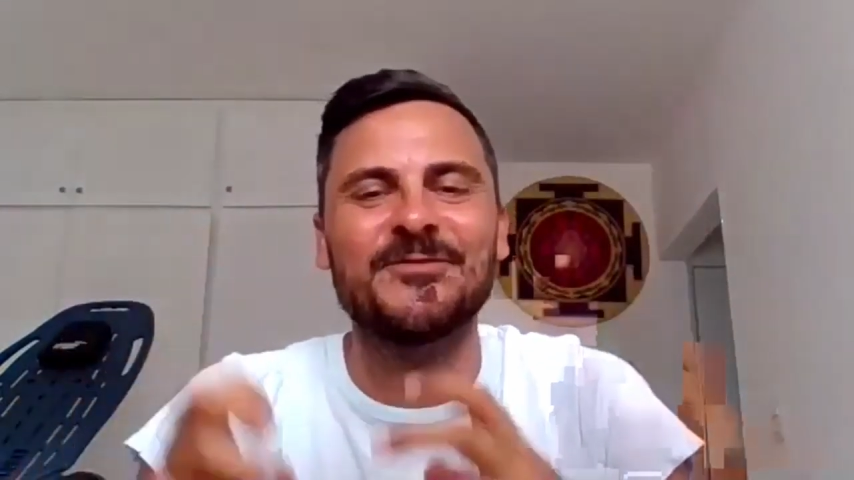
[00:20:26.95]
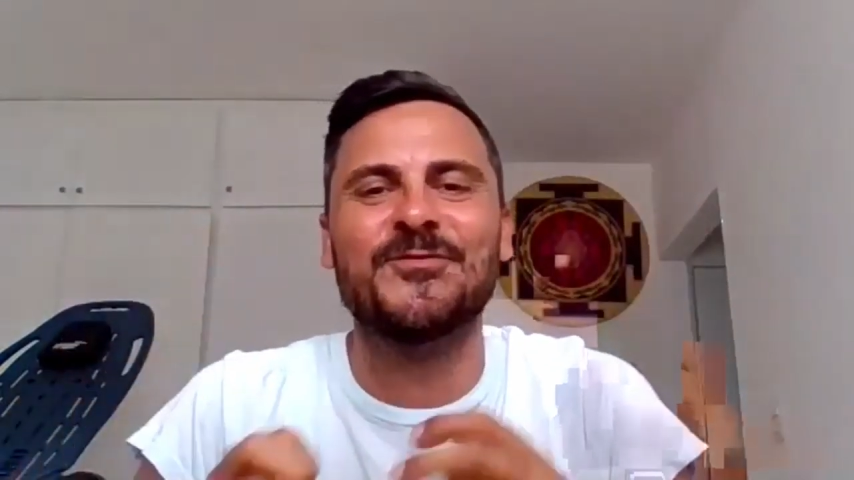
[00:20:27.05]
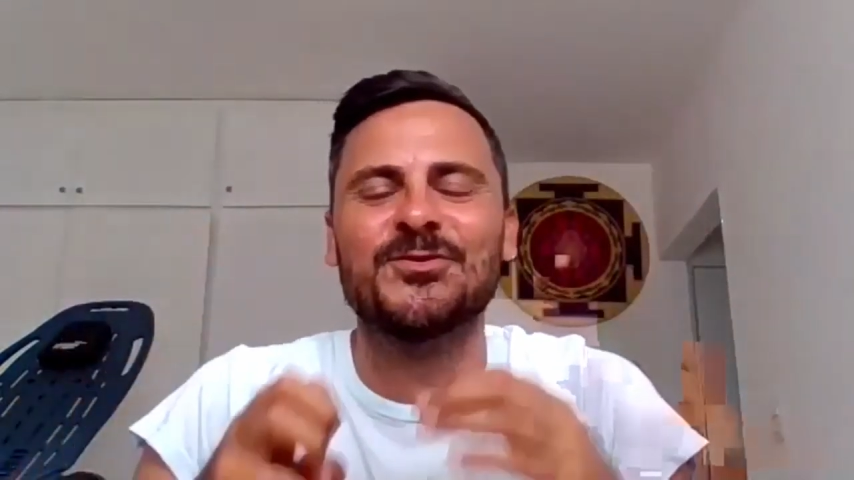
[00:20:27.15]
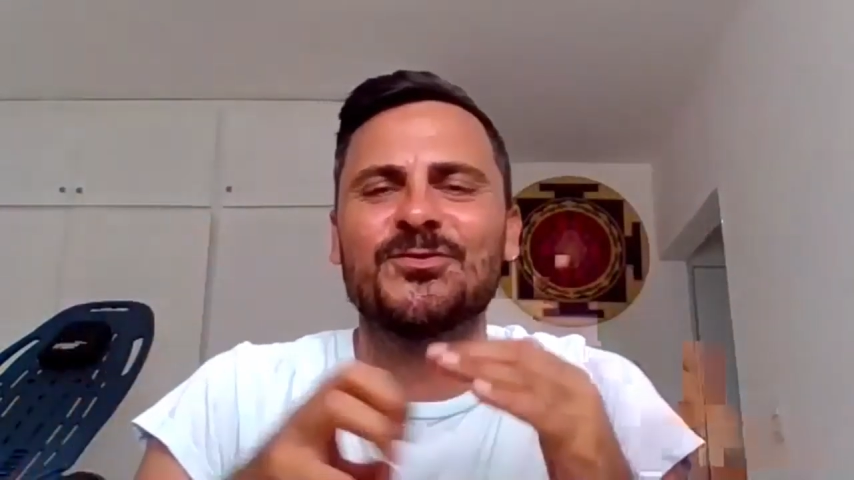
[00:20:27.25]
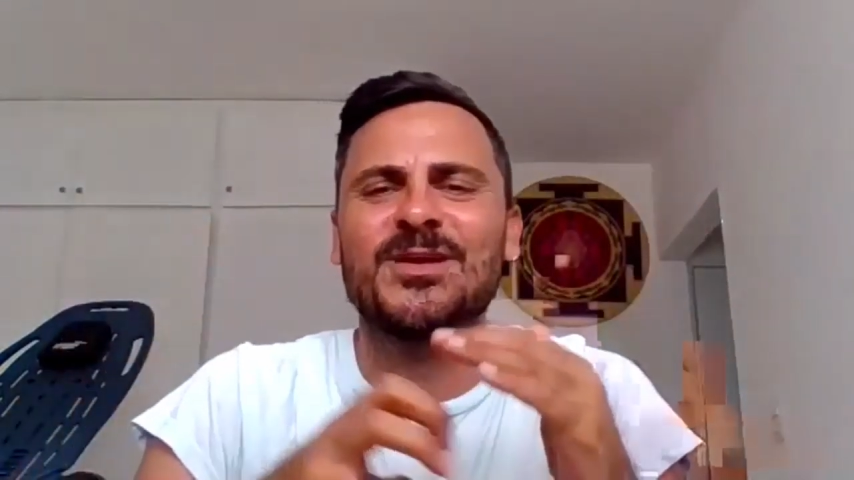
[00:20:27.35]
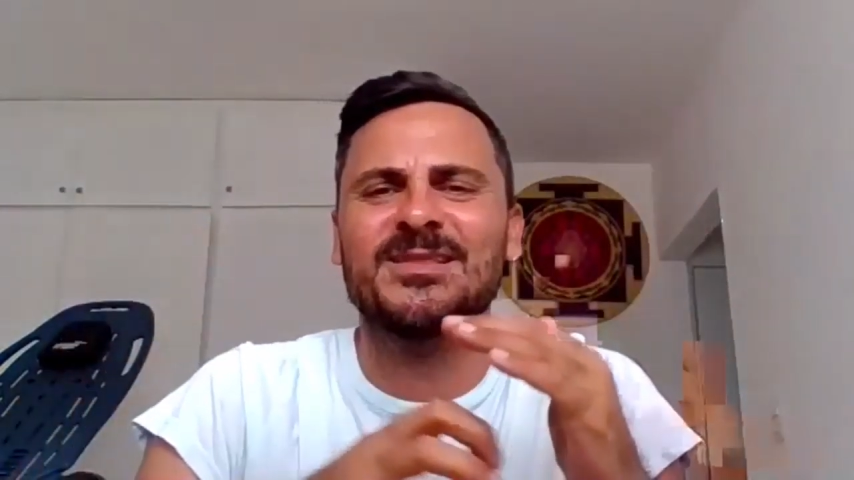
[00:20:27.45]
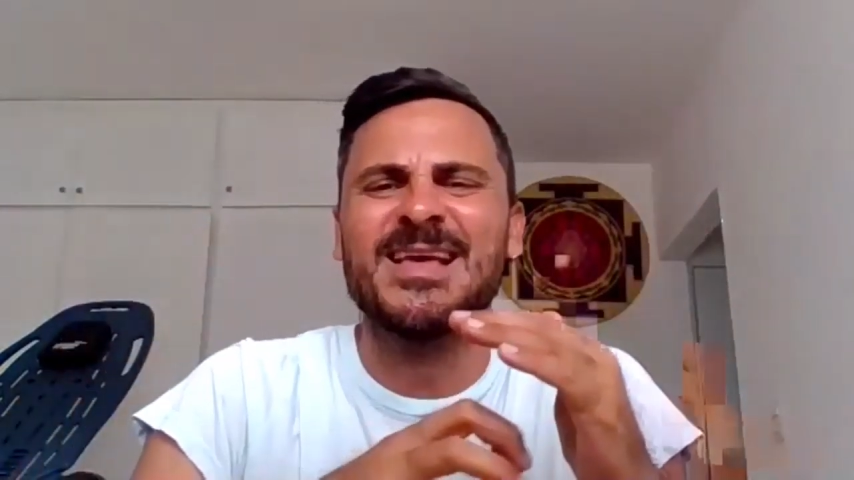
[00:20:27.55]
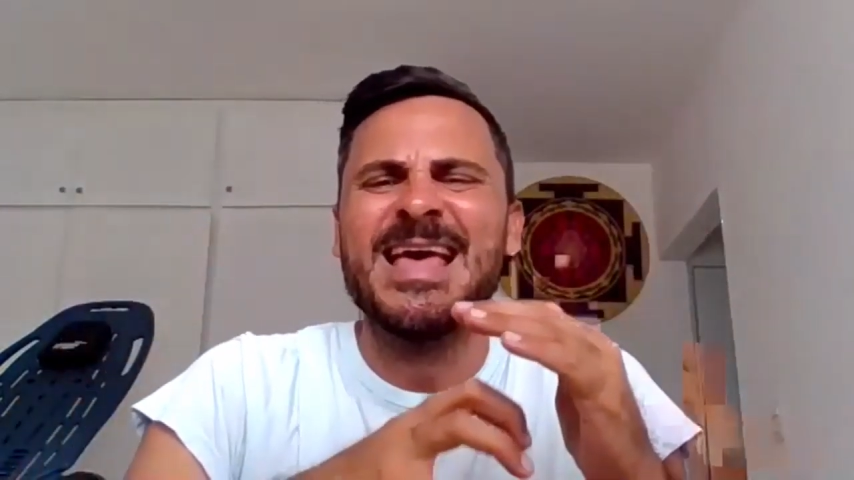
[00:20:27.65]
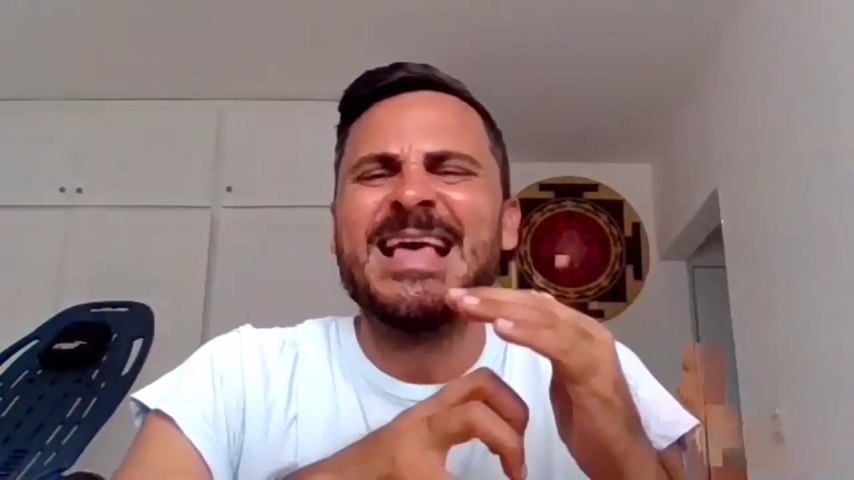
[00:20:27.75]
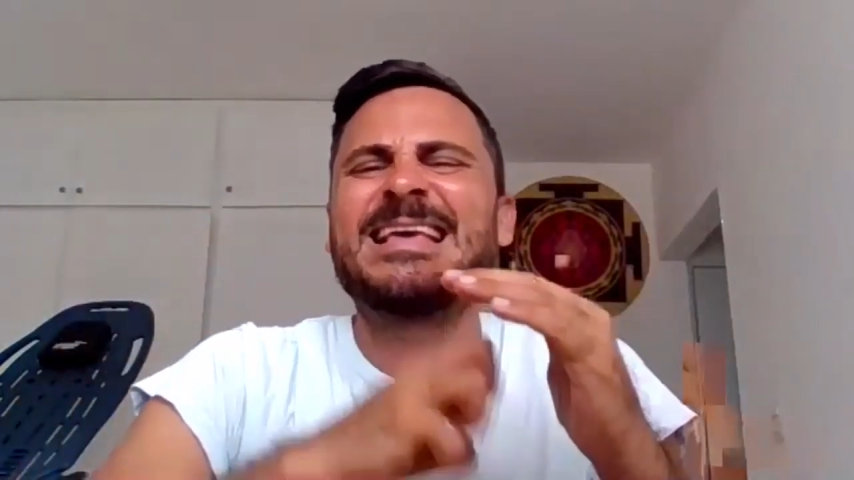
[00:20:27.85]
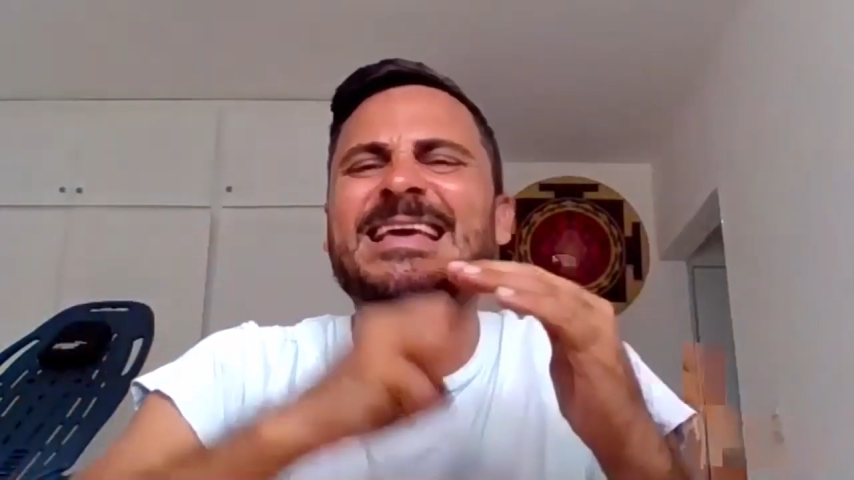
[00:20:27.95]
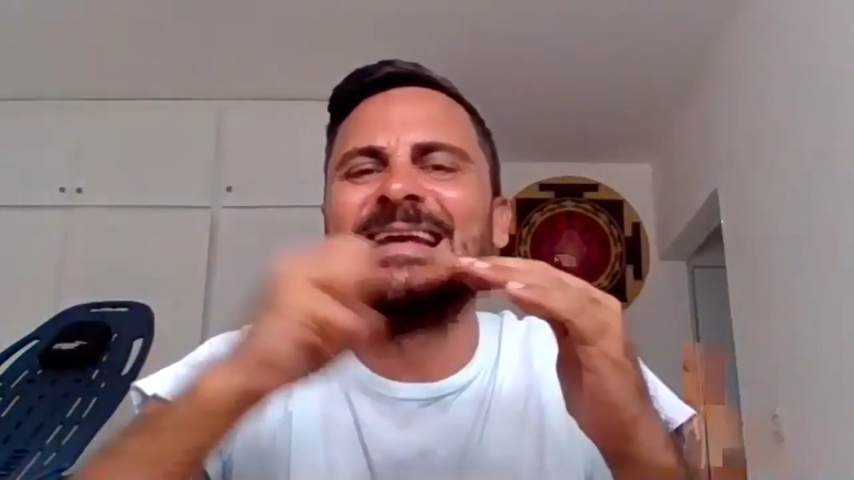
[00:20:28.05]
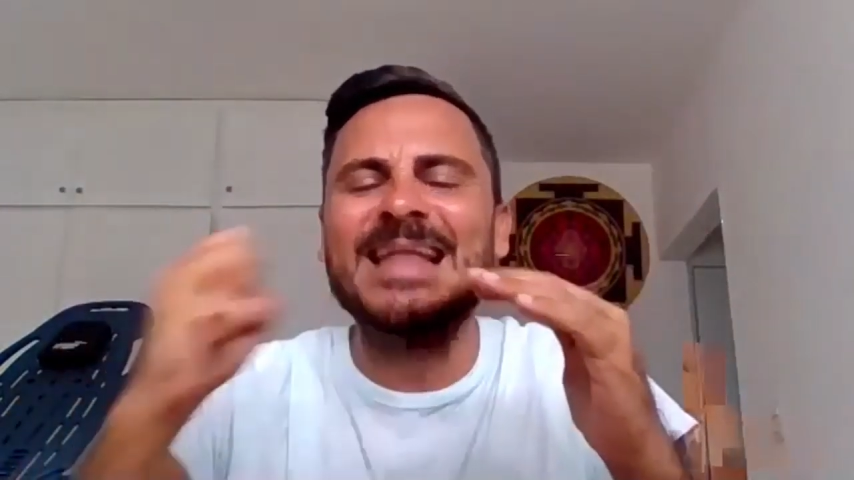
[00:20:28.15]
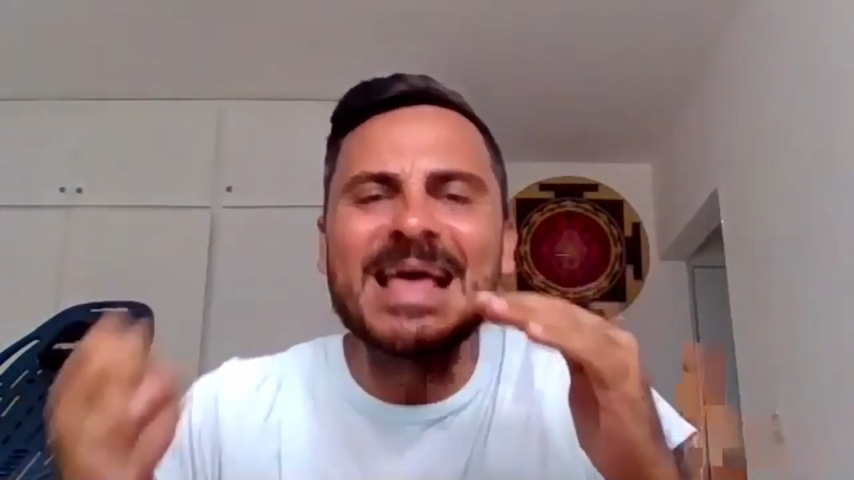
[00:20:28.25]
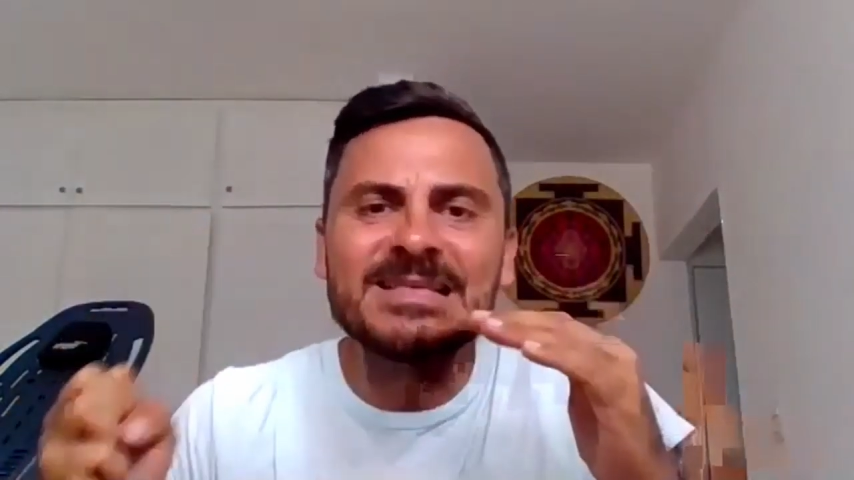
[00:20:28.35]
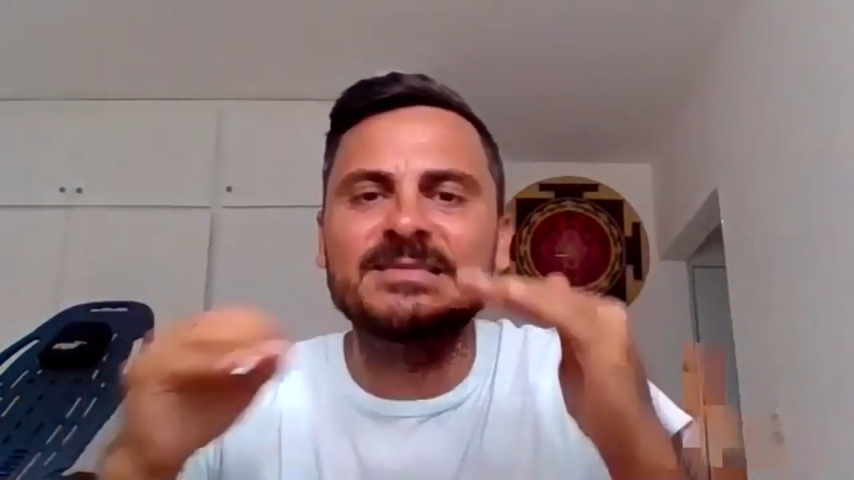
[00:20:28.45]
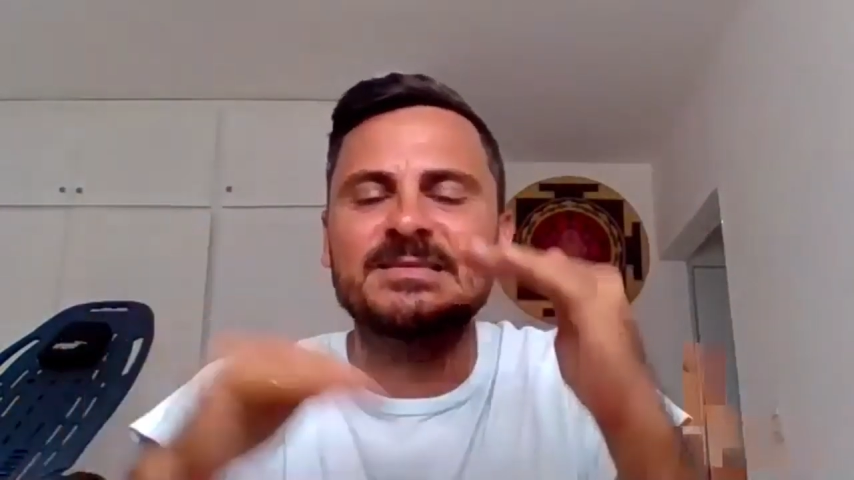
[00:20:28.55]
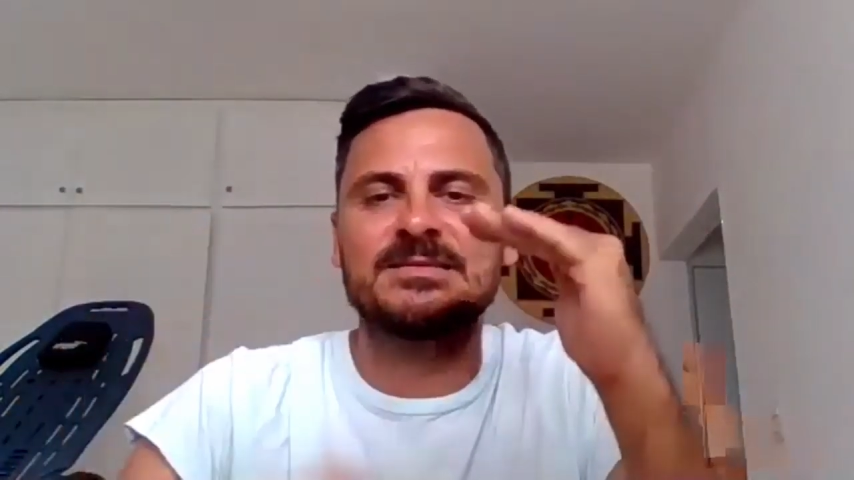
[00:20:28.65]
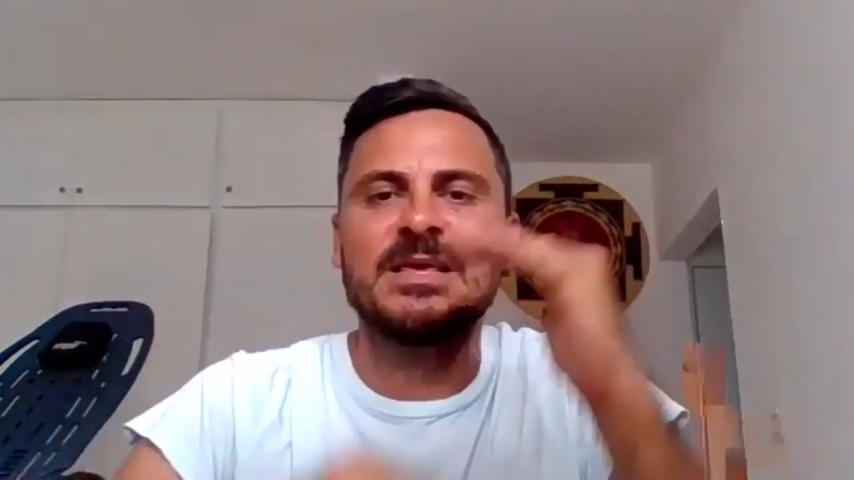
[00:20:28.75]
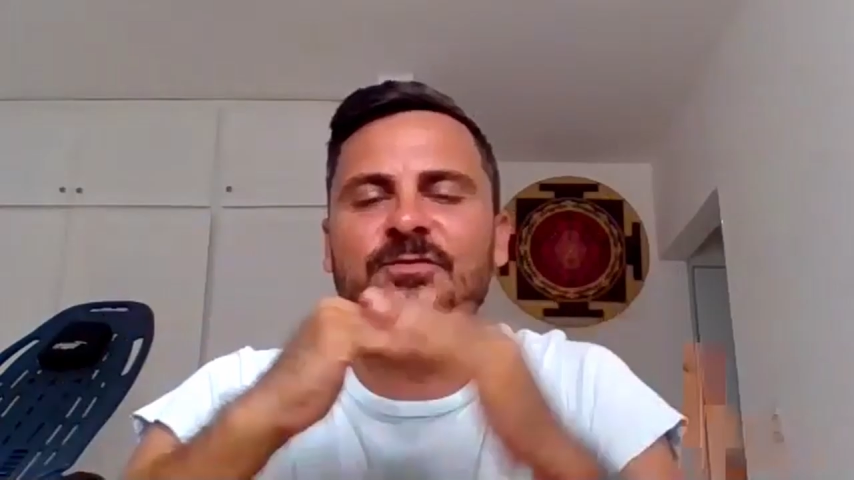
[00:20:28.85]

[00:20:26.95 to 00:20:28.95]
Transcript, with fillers: if you do not Cleanse.